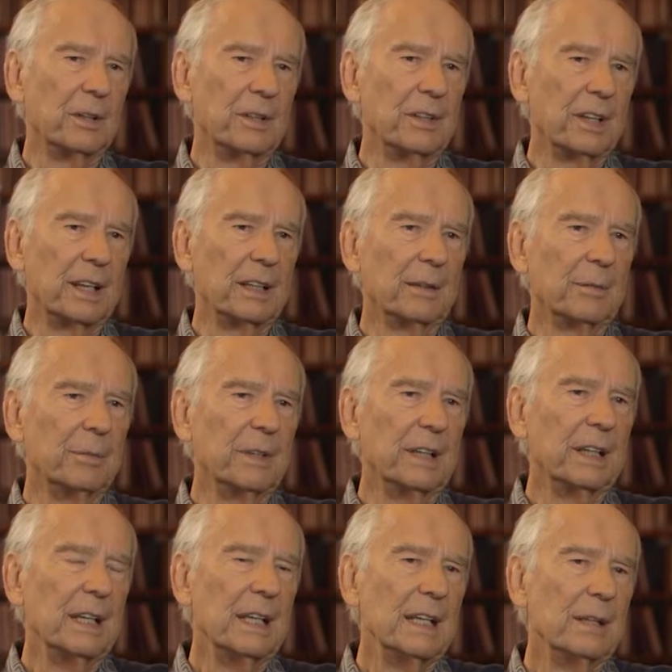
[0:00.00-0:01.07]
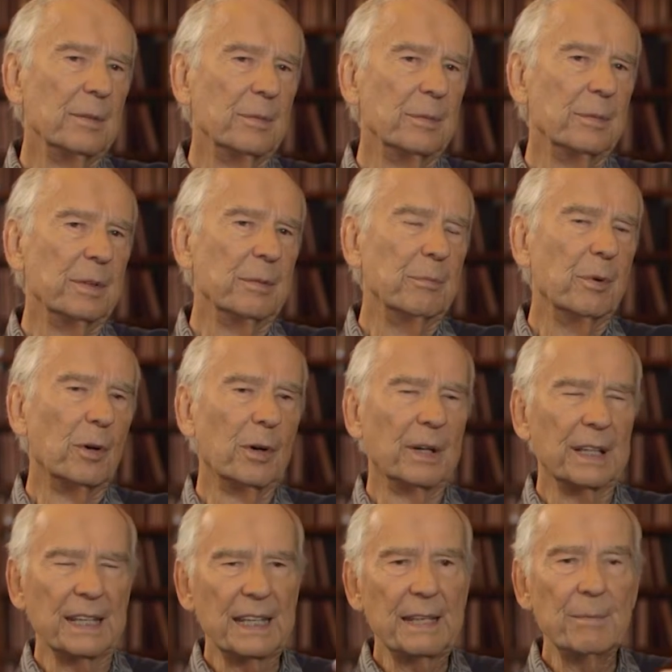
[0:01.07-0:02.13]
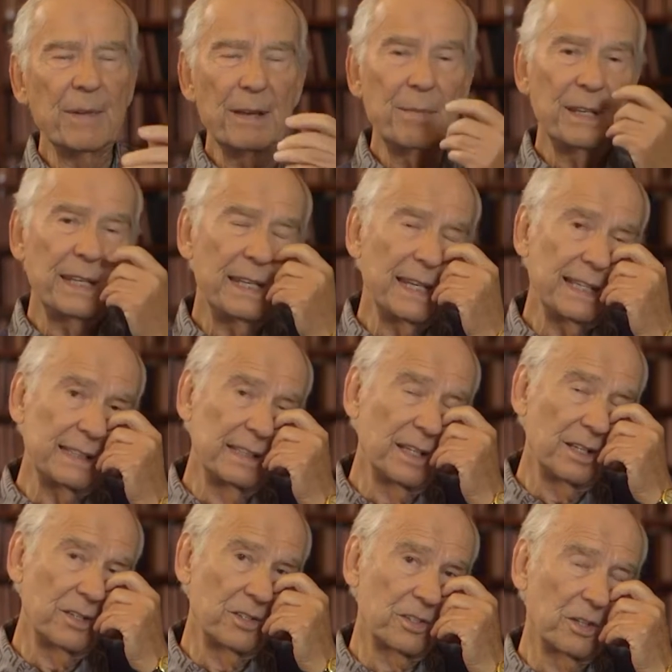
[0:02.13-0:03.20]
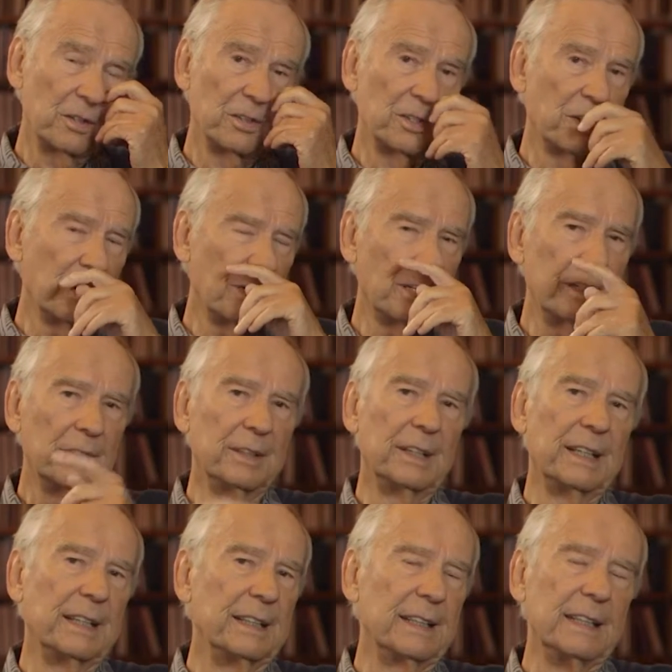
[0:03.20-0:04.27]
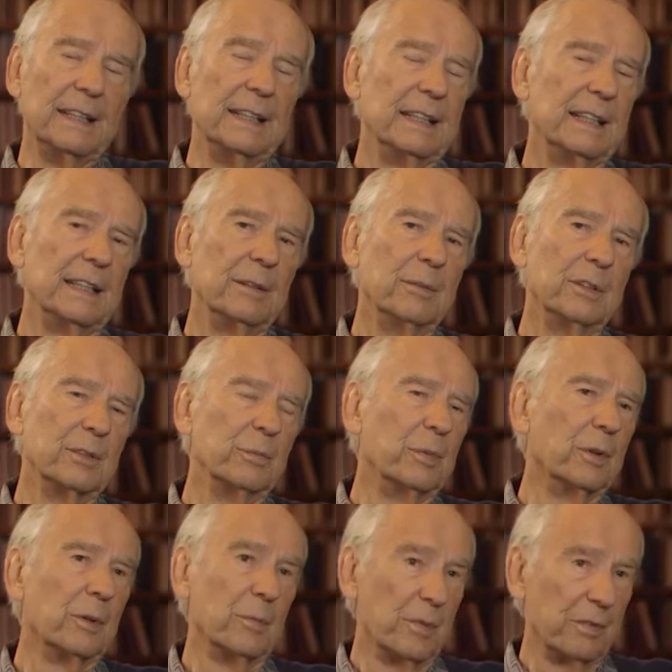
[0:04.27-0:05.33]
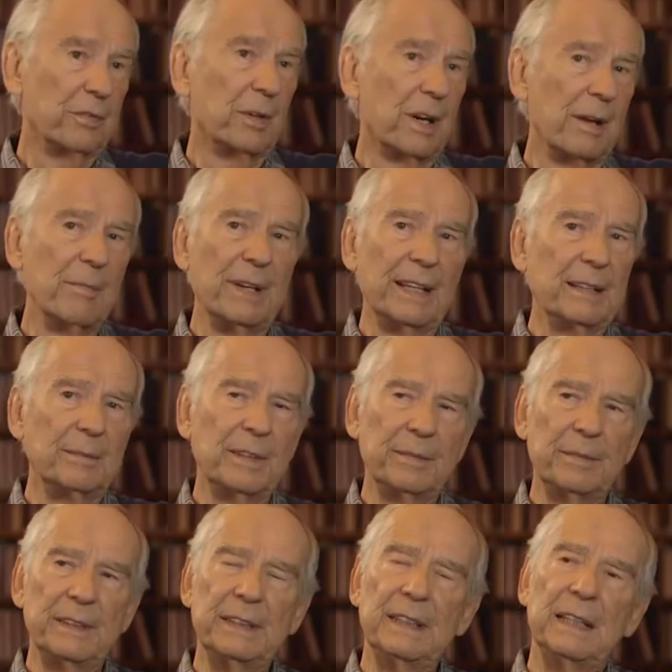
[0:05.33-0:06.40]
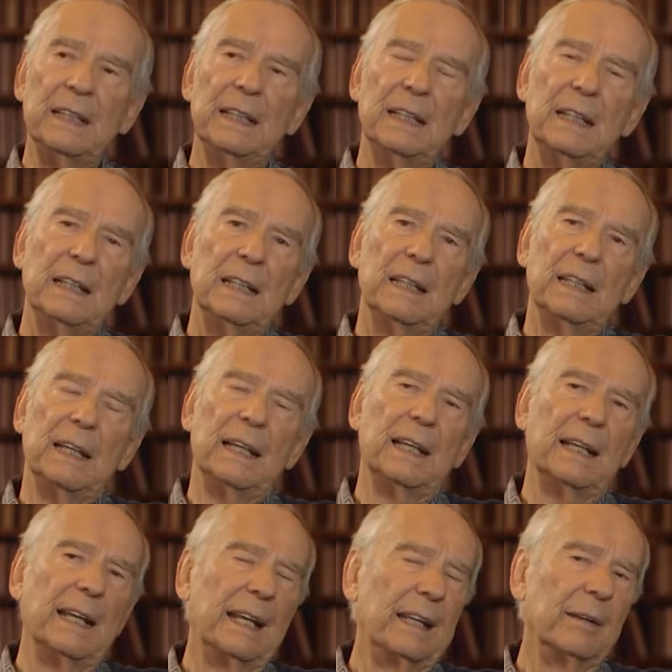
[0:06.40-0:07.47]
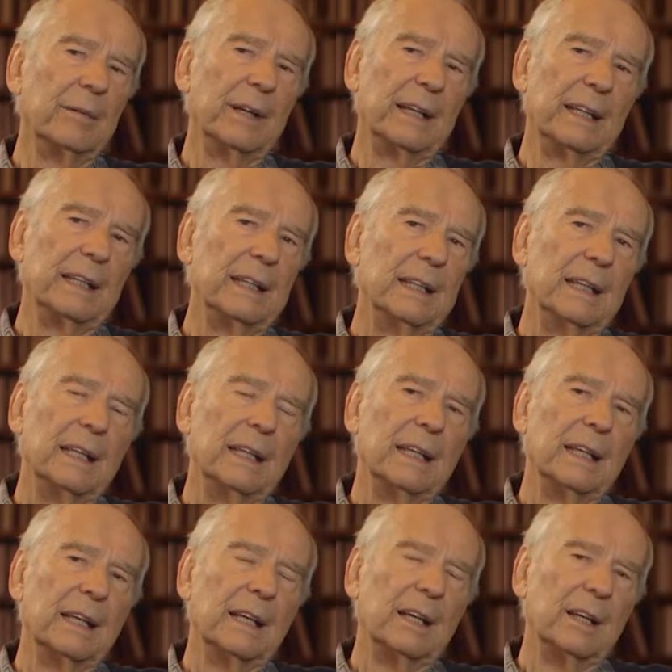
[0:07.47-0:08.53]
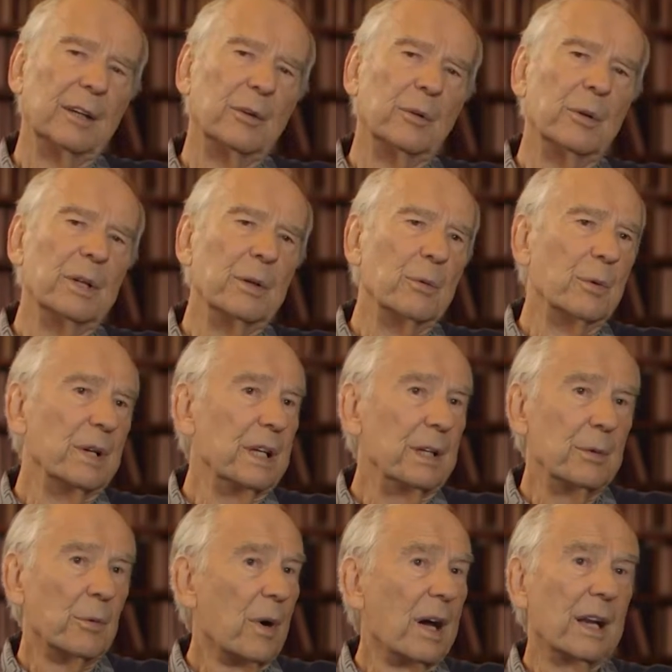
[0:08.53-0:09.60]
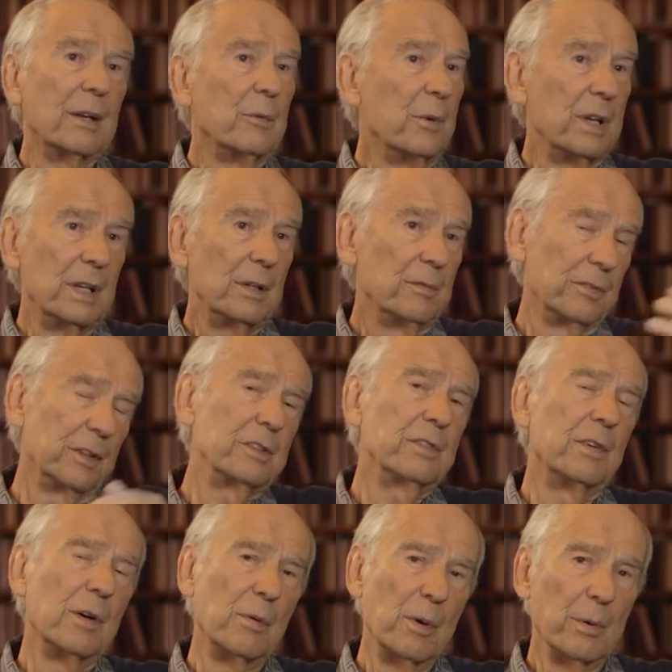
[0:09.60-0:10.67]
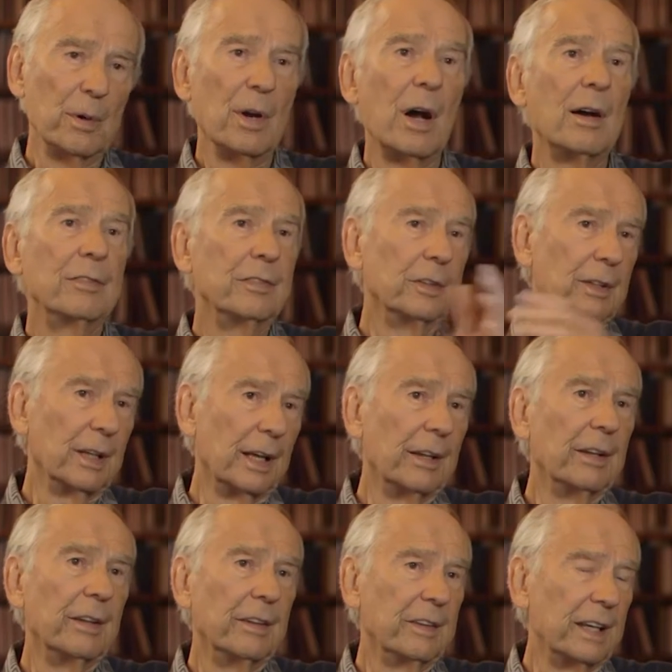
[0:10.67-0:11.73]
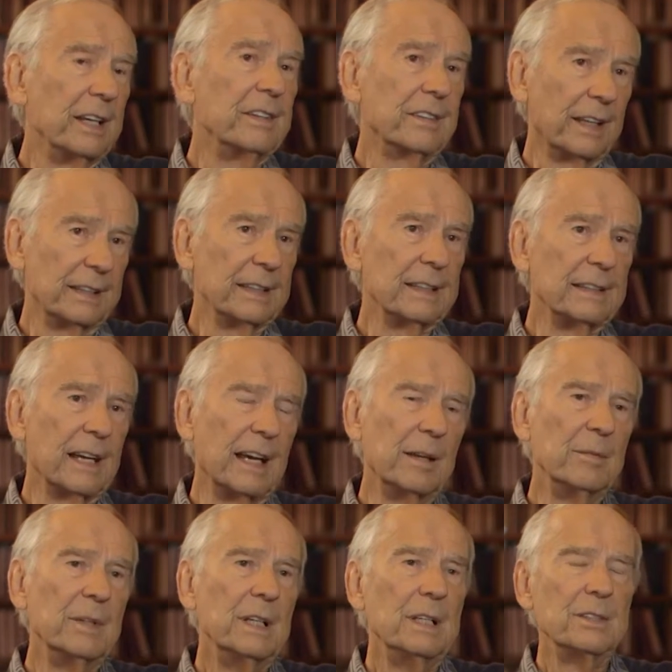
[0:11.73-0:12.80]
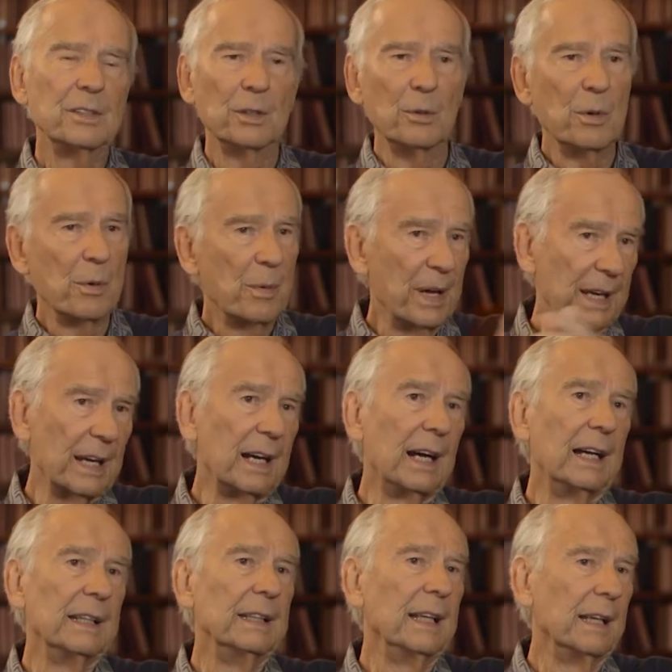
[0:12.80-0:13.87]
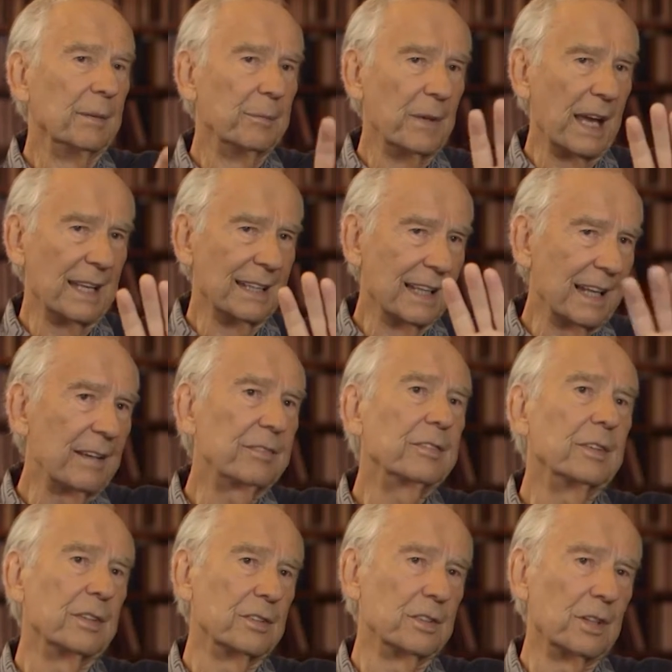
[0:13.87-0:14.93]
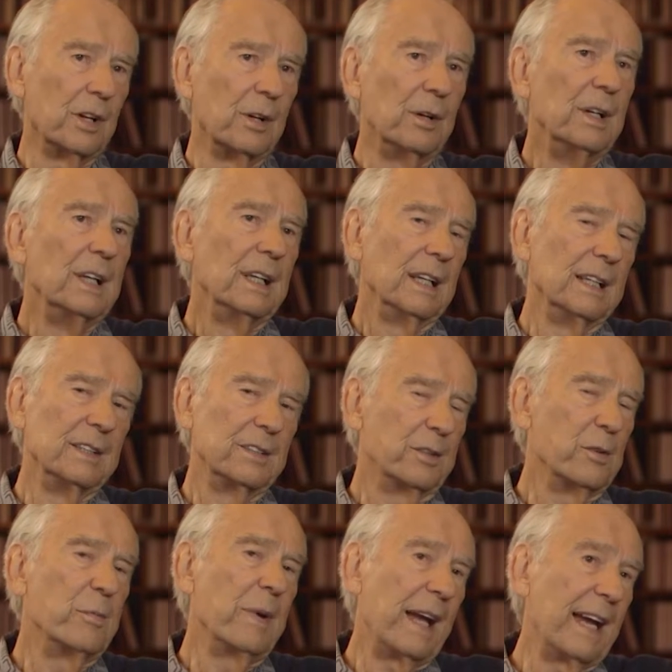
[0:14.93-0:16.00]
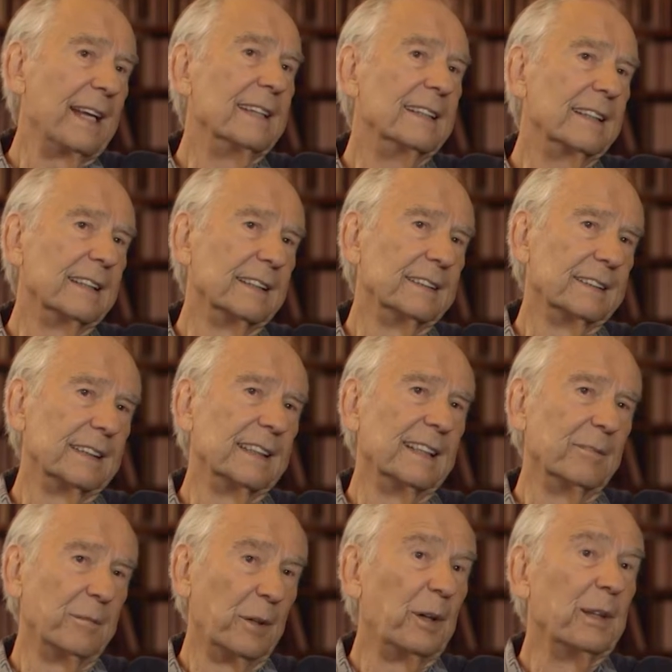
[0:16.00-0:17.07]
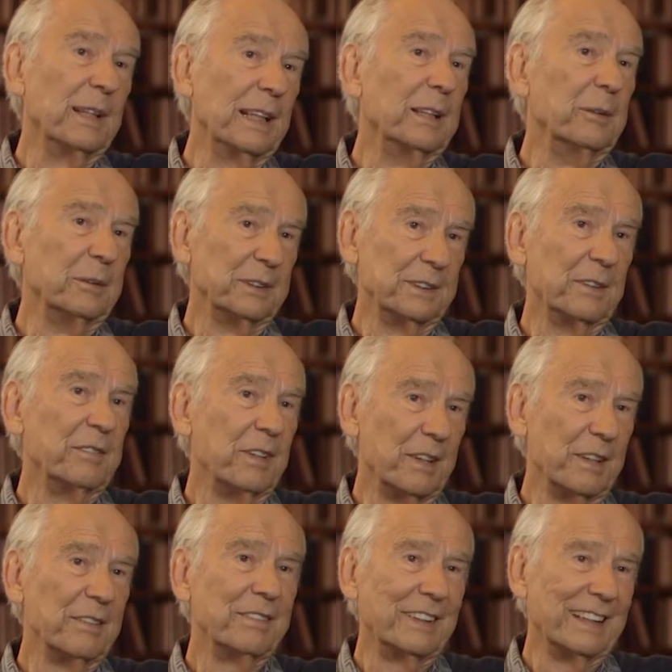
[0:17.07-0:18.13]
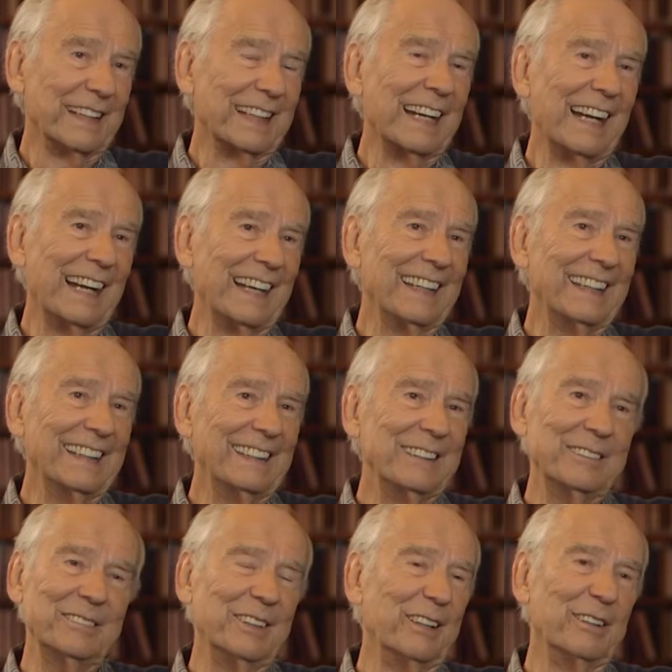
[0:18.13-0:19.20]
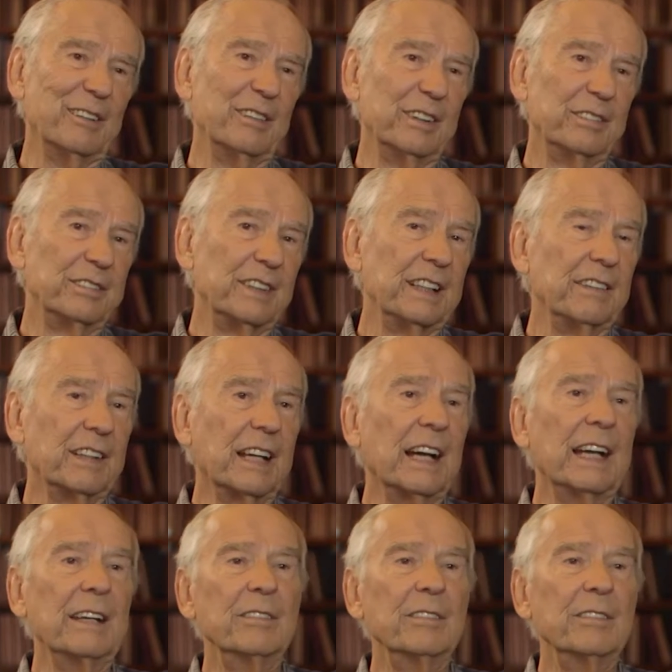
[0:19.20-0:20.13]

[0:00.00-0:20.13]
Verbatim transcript: He thought it would be, be boring. He Maybe he had done shows earlier that he, he was bored before I met him, I mean. Uh, anyway, uh, we, we wanted, we, first of all, we were offered other things at the time, so we went on and, and left the show. It's too bad because uh, Paul Lynde was a very funny guy very, very funny guy.